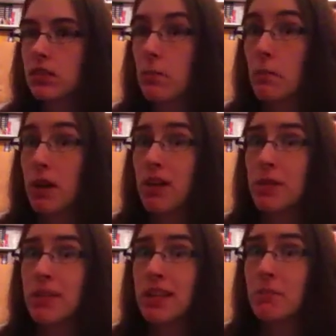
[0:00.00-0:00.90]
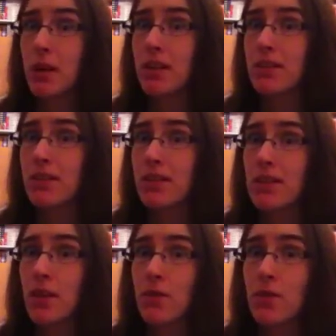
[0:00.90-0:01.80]
bury me in boxes
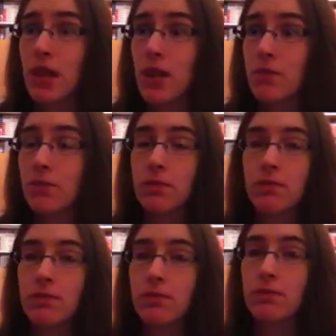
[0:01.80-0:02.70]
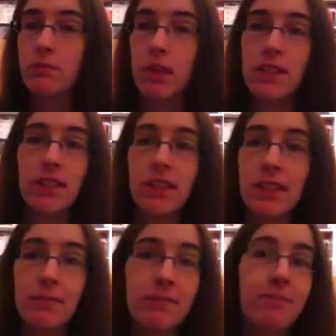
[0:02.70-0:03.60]
of stuff, basically.
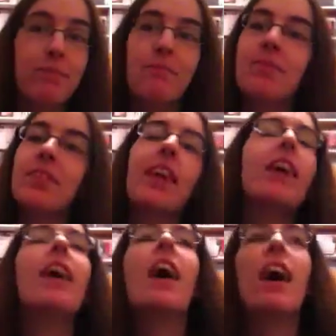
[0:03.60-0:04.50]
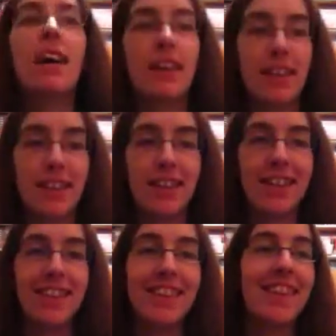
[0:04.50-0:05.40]

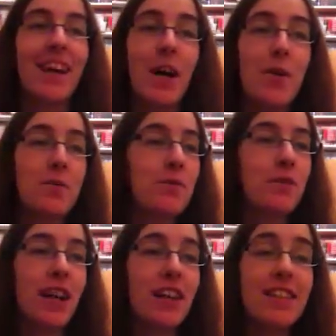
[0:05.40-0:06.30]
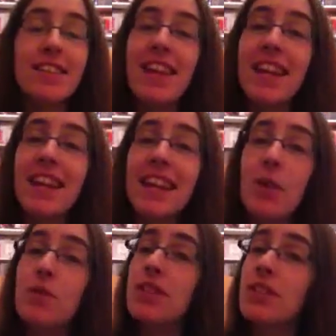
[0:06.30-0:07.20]
And I said that
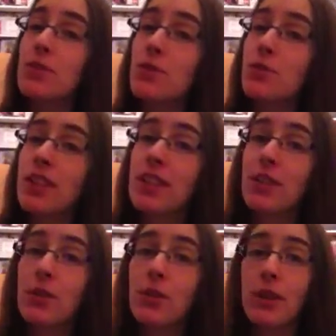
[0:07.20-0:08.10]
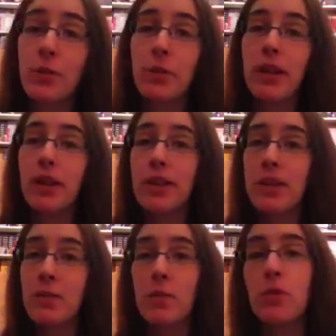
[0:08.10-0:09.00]
I was going to do a video about
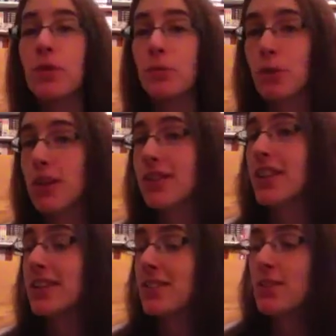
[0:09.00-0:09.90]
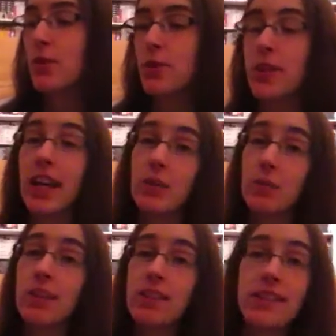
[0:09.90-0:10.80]
the moving process, so that
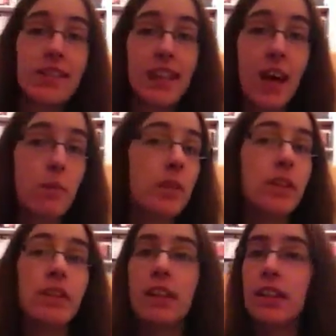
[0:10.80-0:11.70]
will still happen.